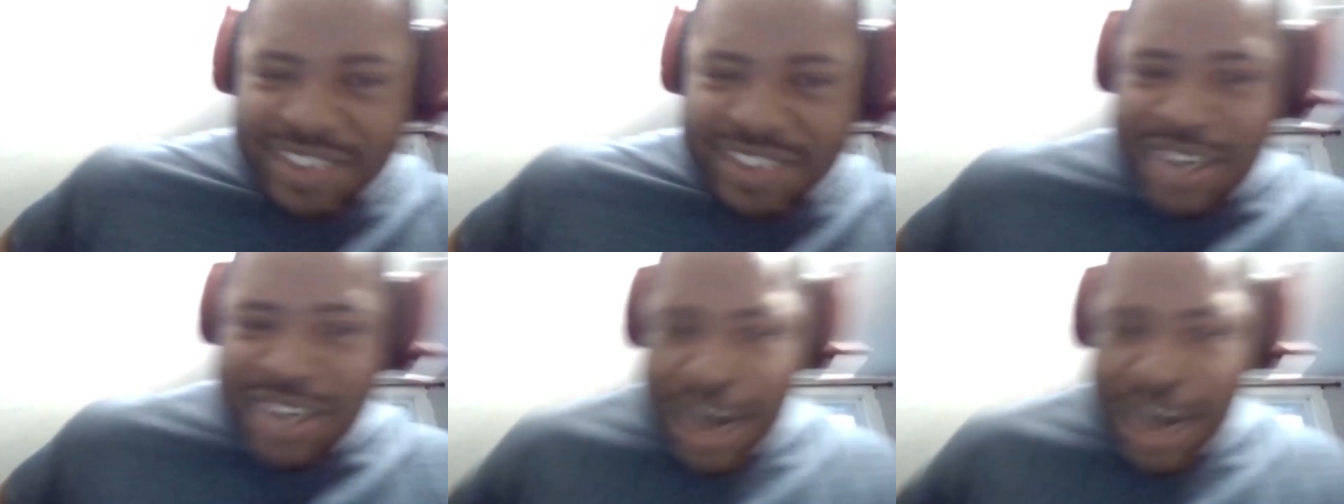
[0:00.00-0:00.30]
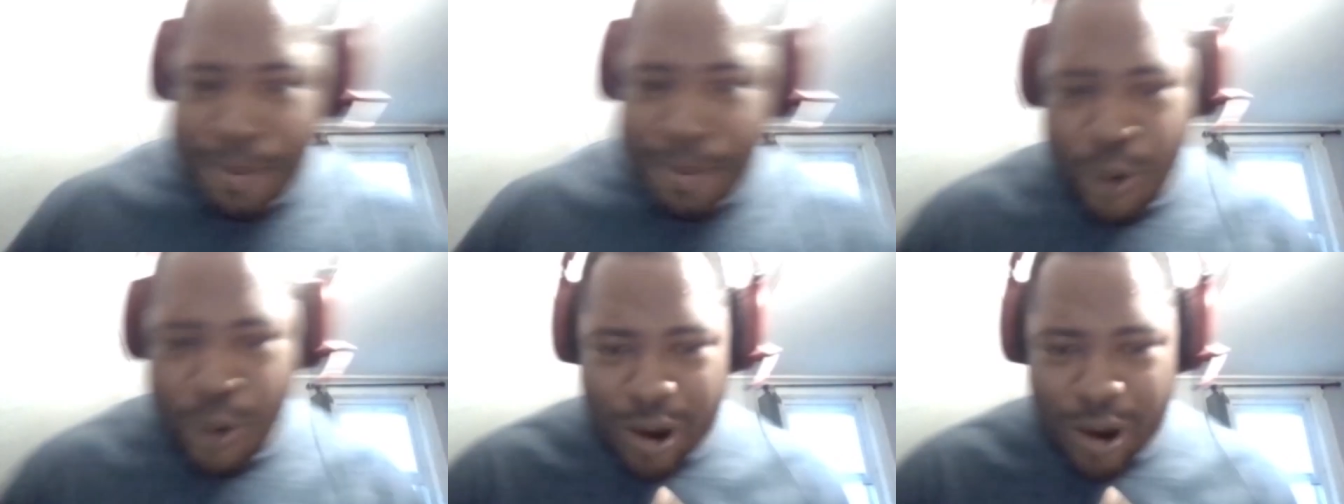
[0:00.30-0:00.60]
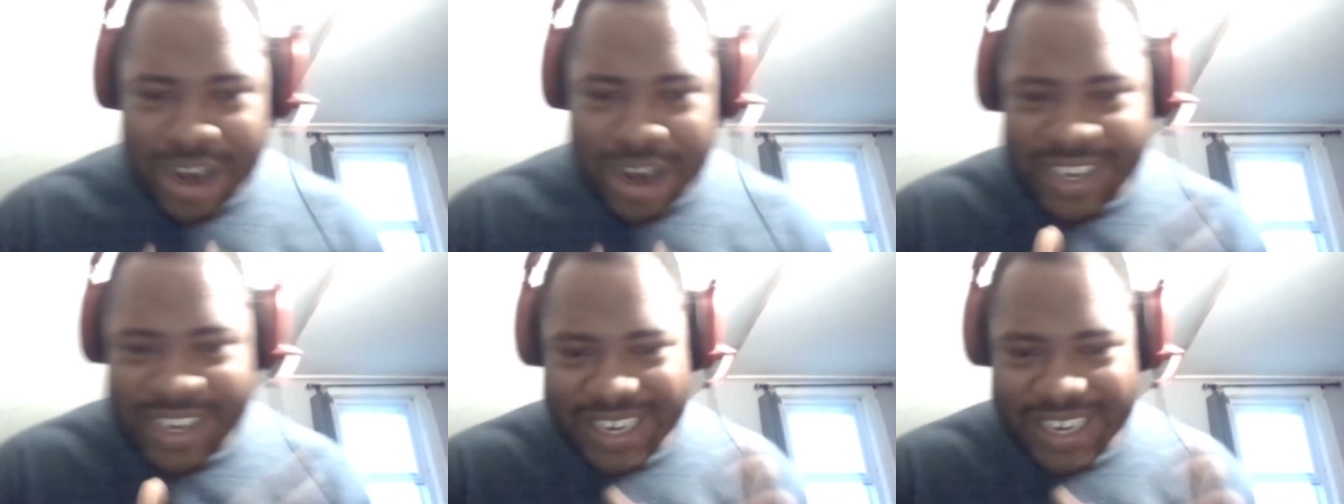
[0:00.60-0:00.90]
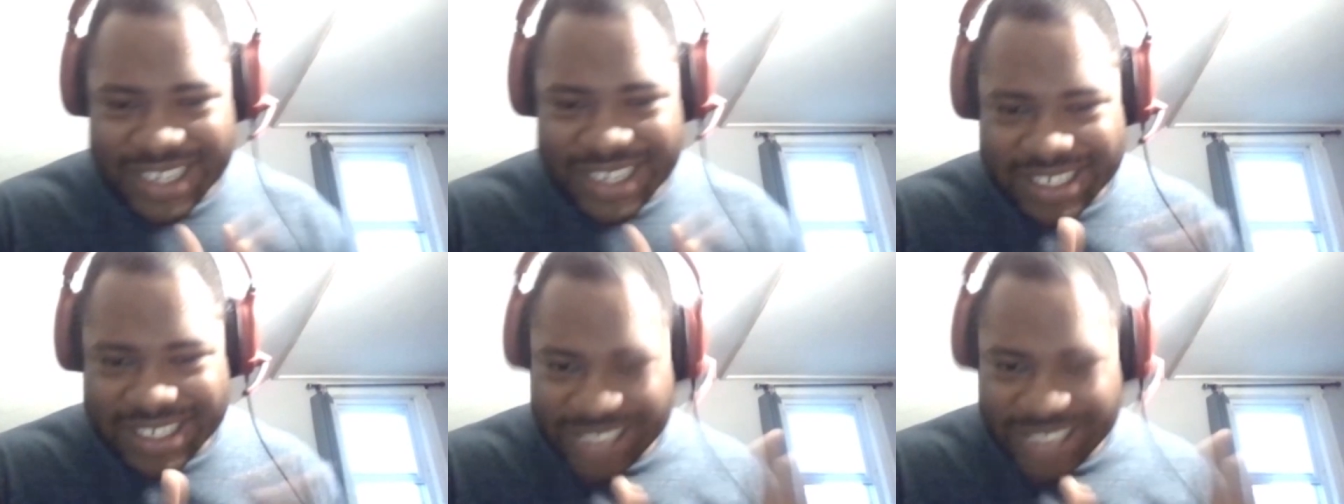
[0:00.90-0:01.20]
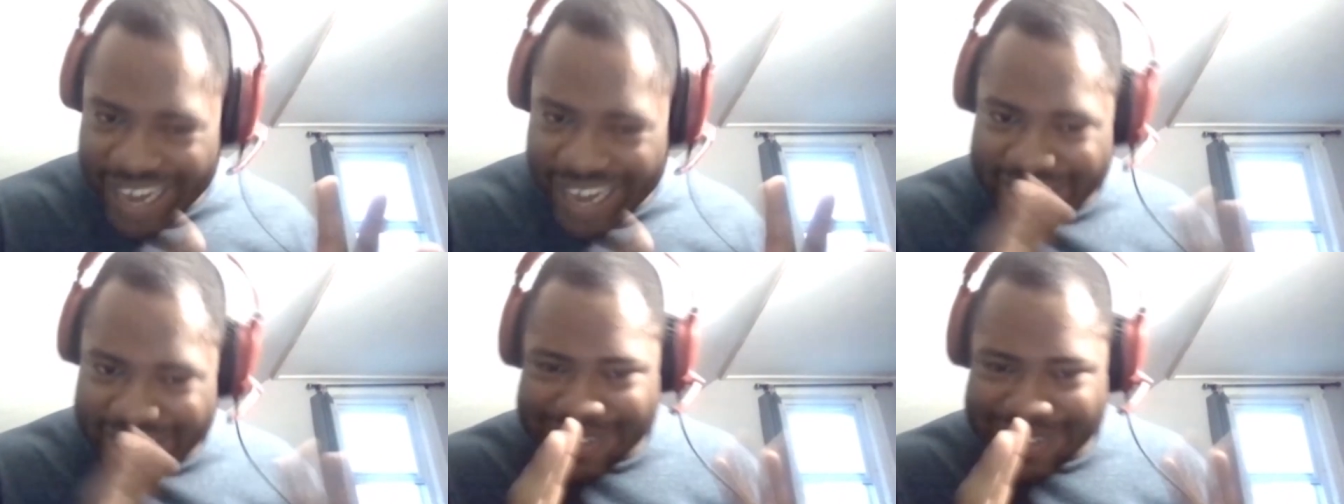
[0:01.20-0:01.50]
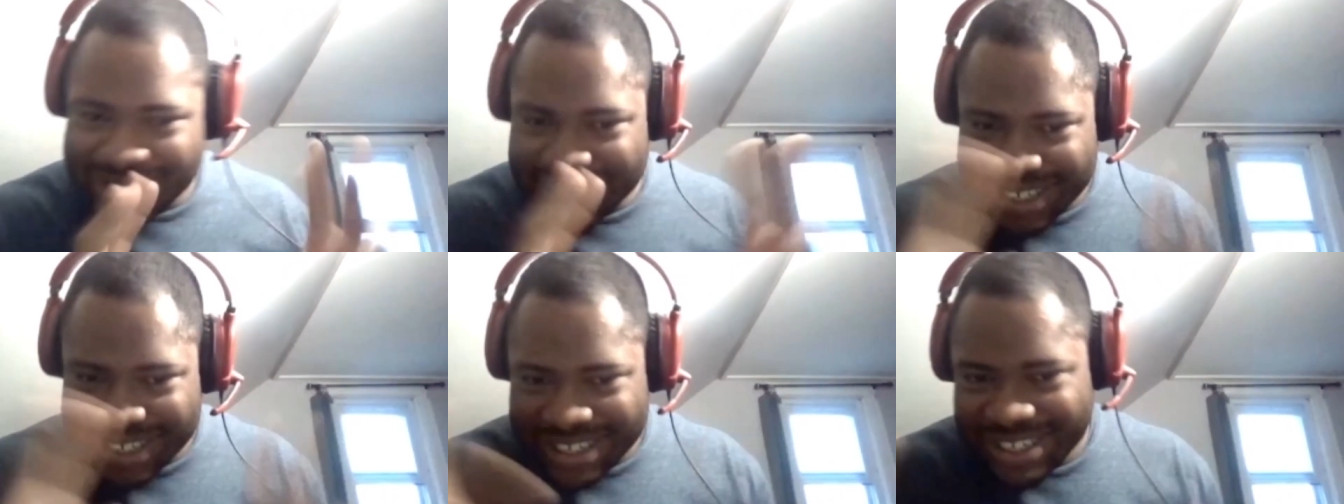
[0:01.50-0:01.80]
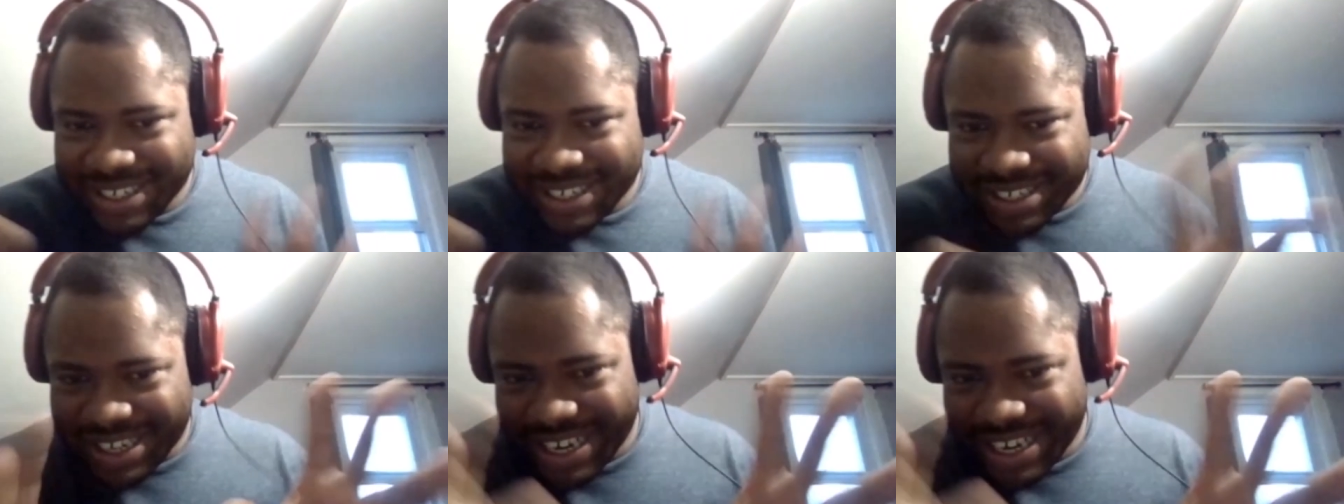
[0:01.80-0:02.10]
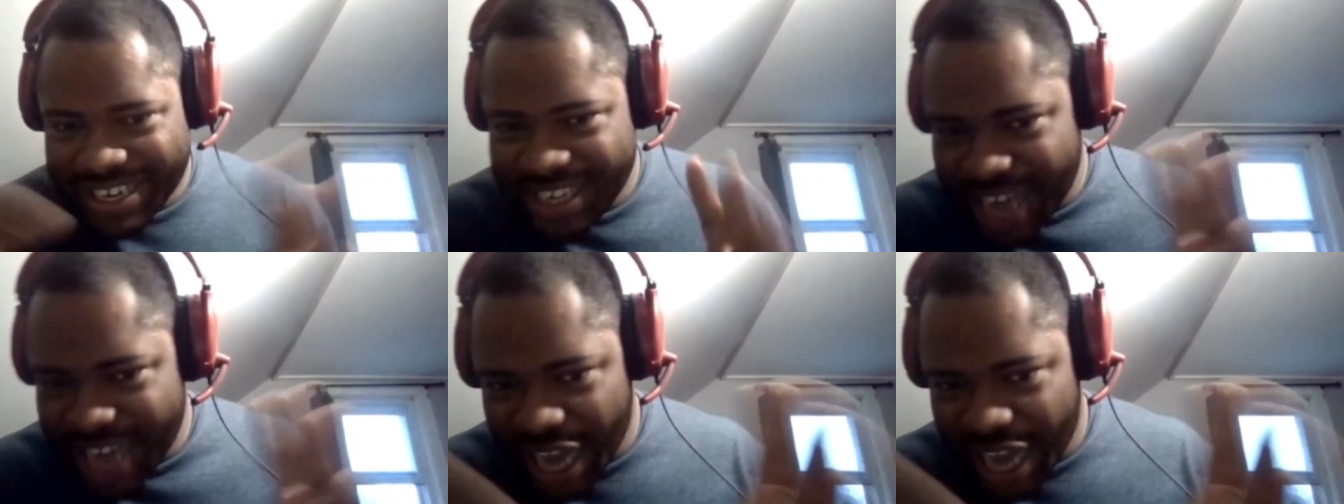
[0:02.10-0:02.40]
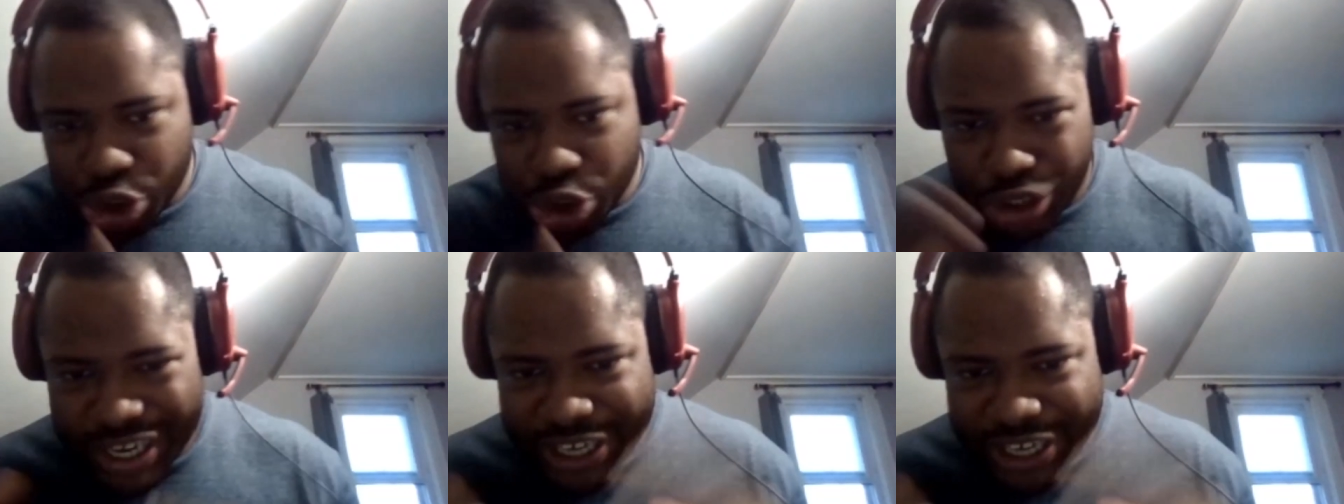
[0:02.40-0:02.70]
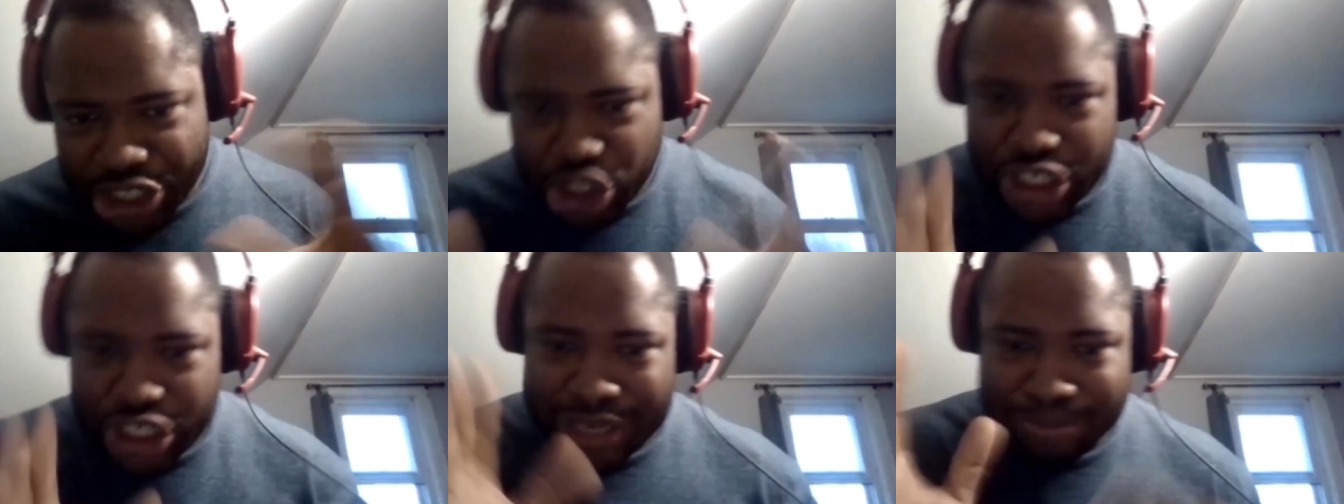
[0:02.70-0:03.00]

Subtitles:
are more akin to like indoctrination